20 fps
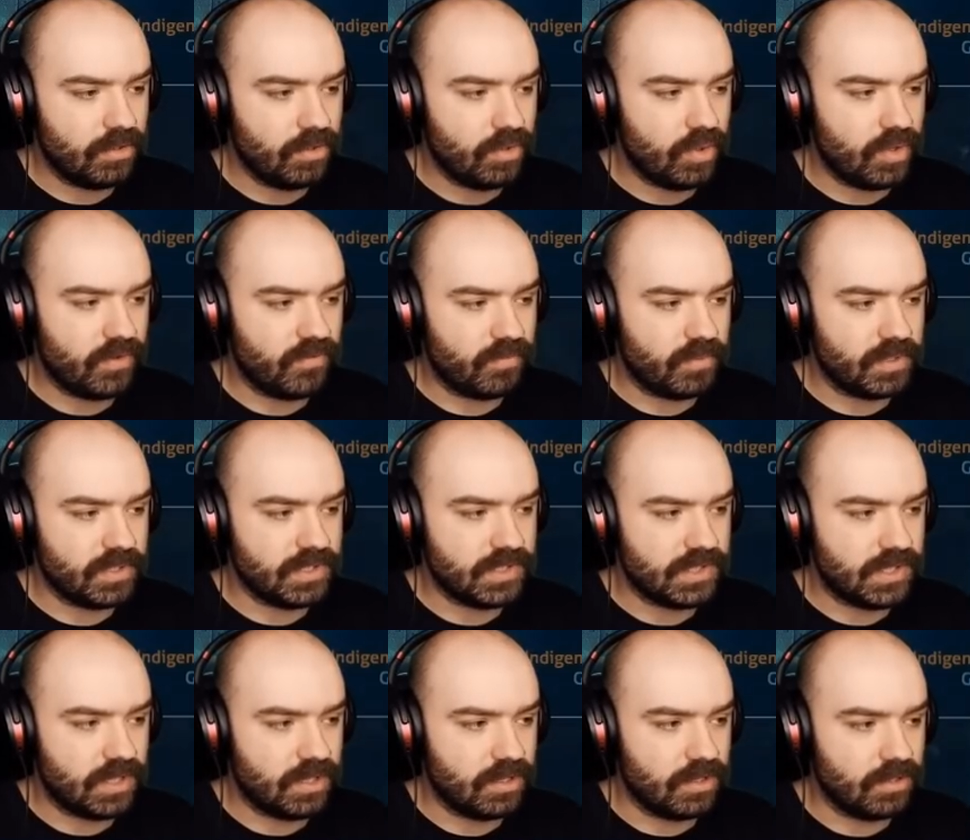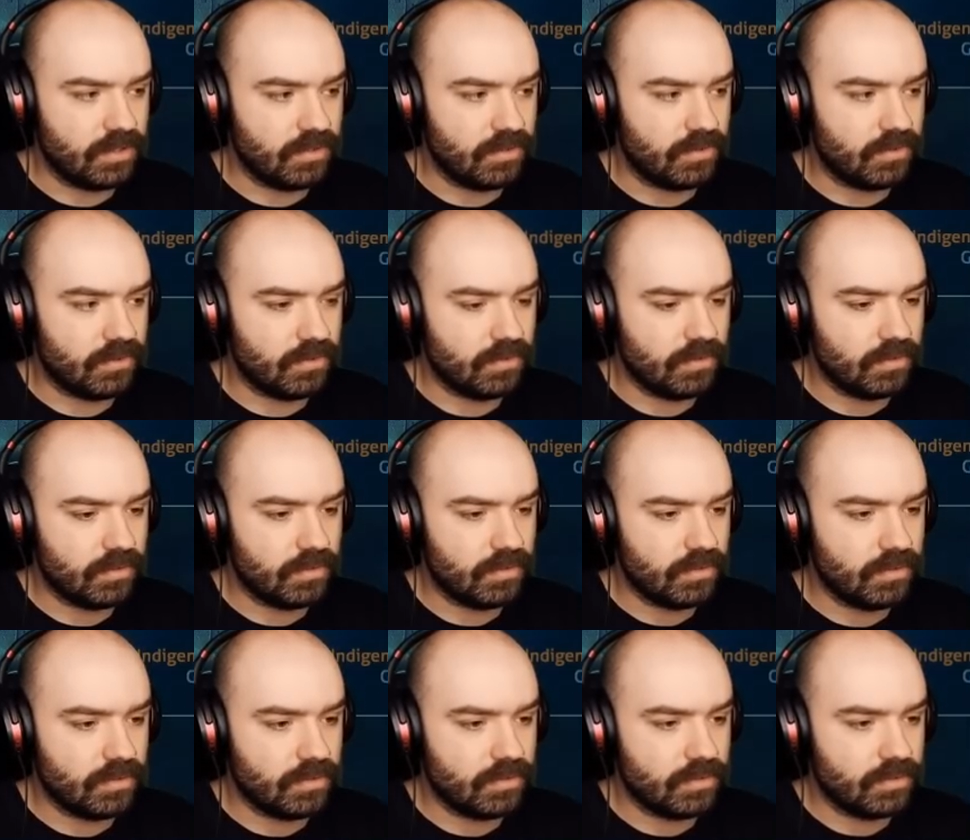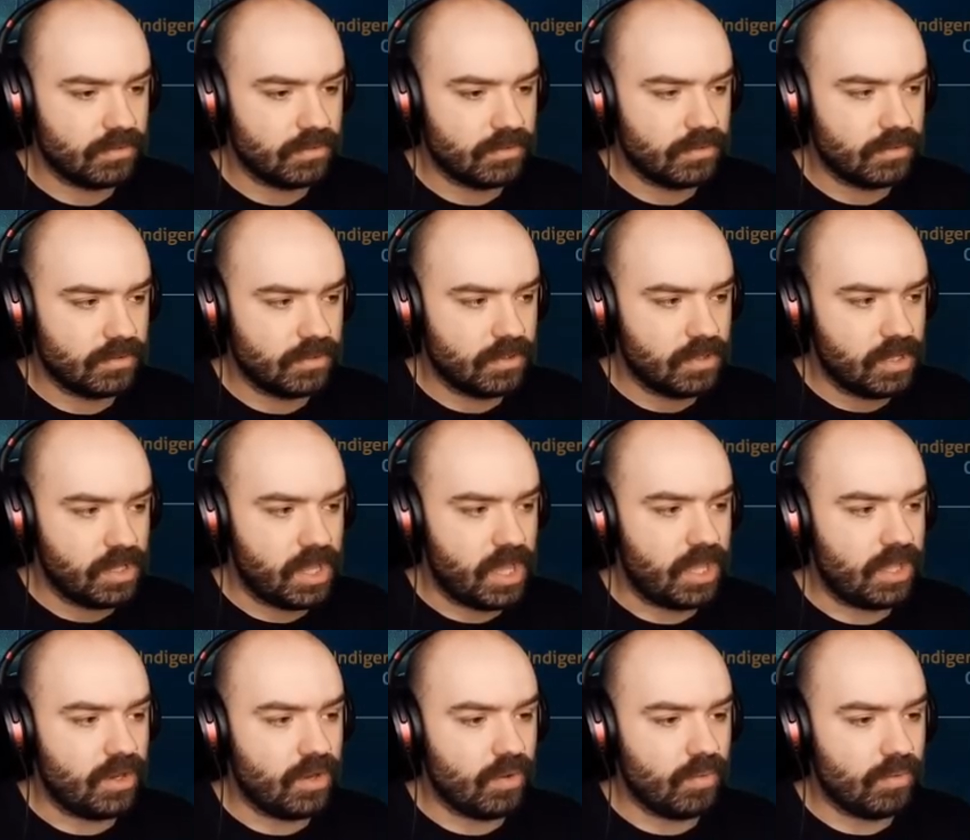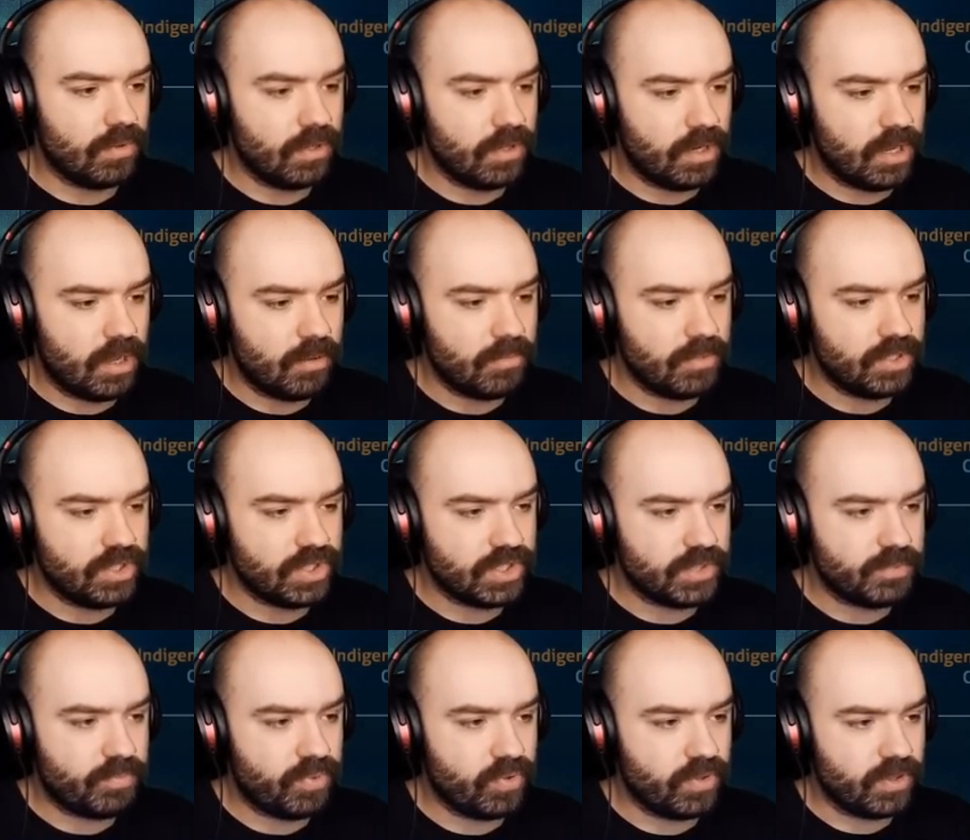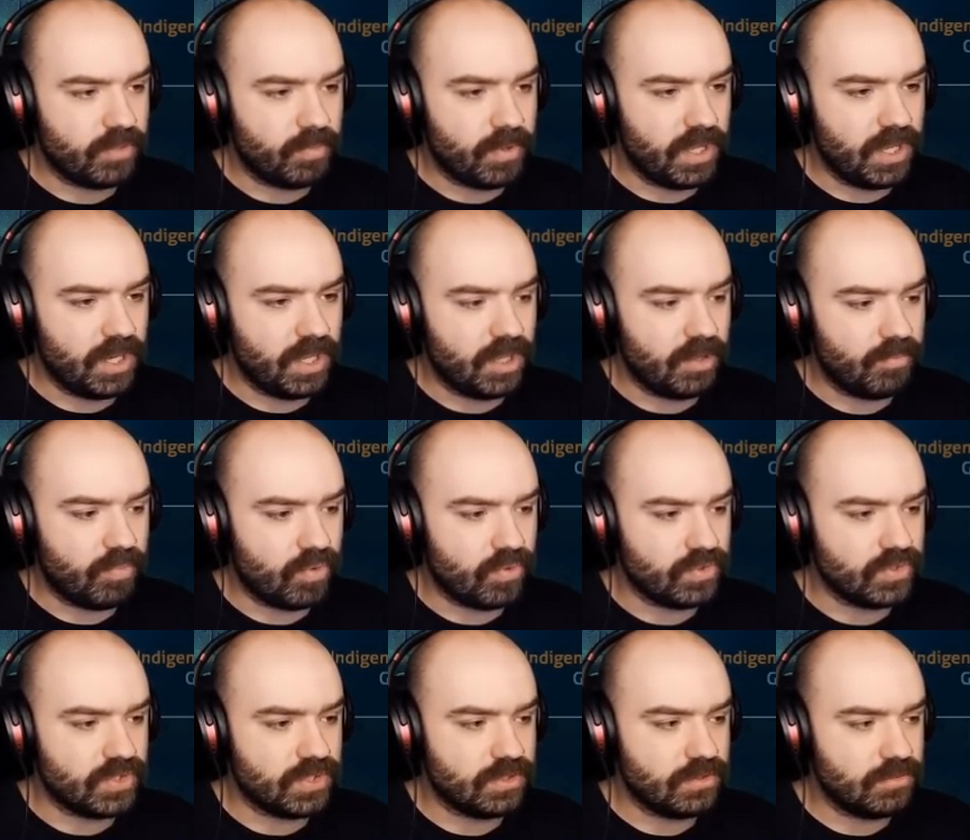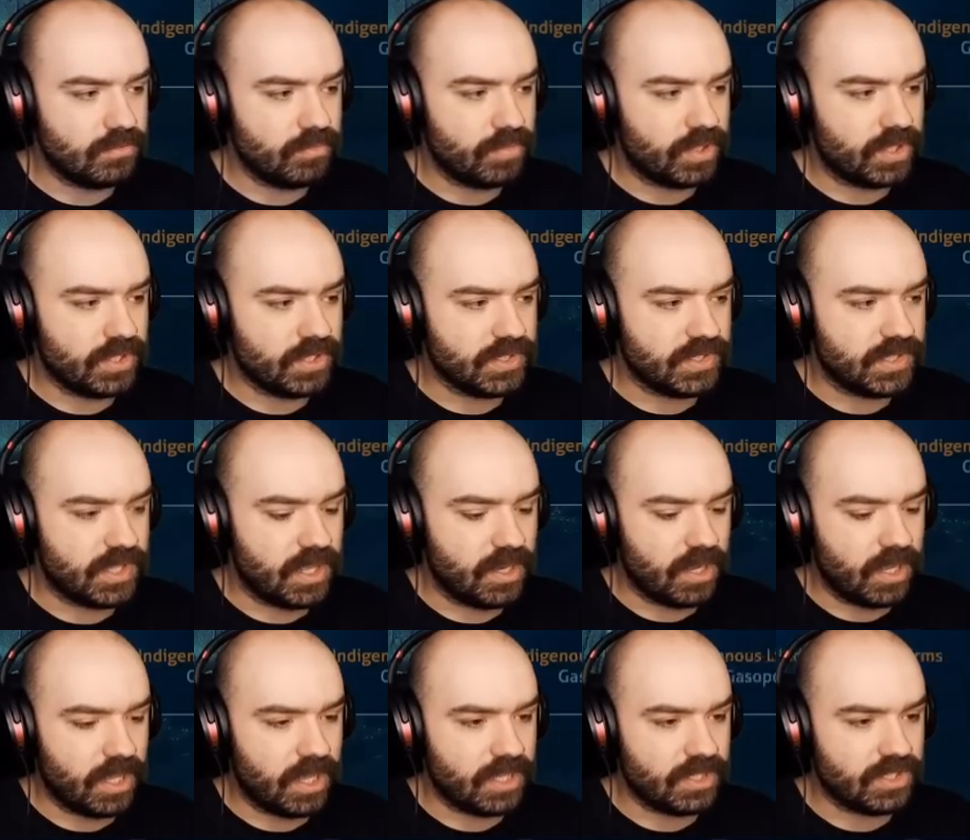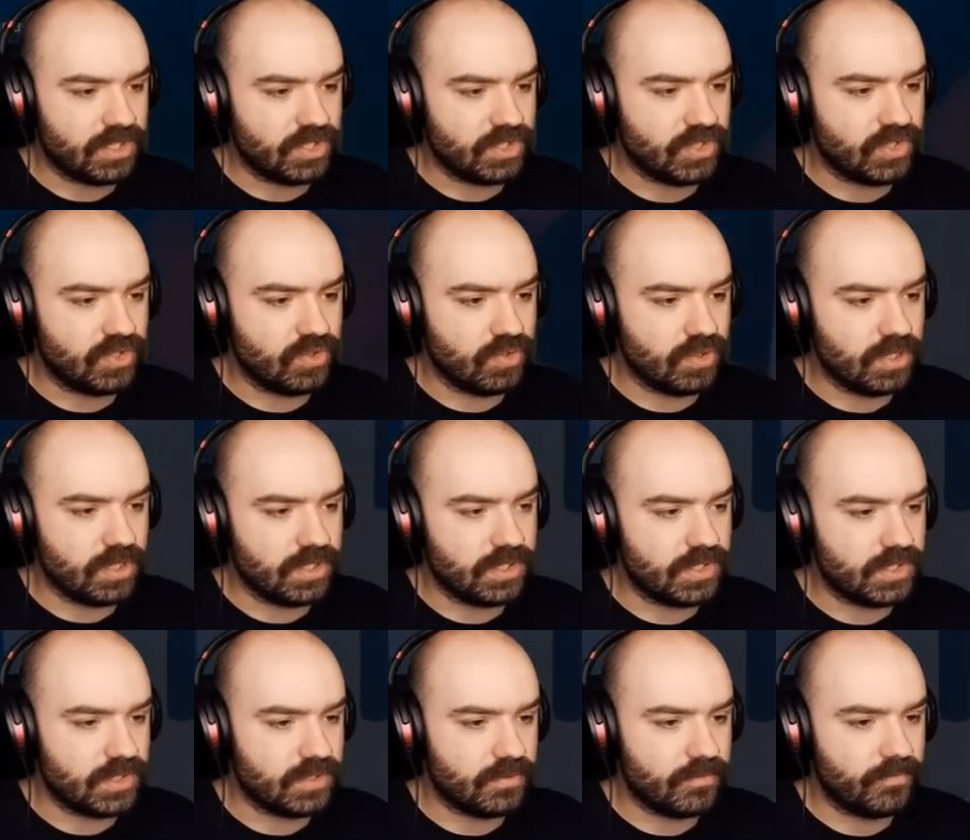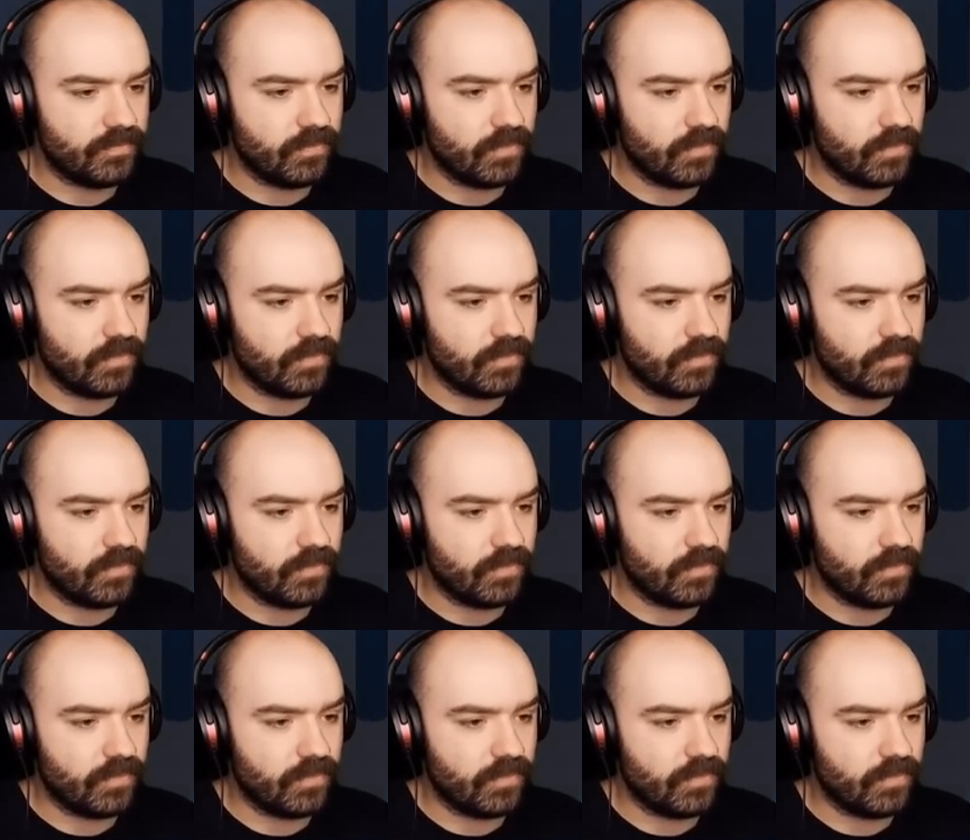You have been scanned. Yeah, you know what? I'm gonna just put the PDA pause on because then I get to just do this.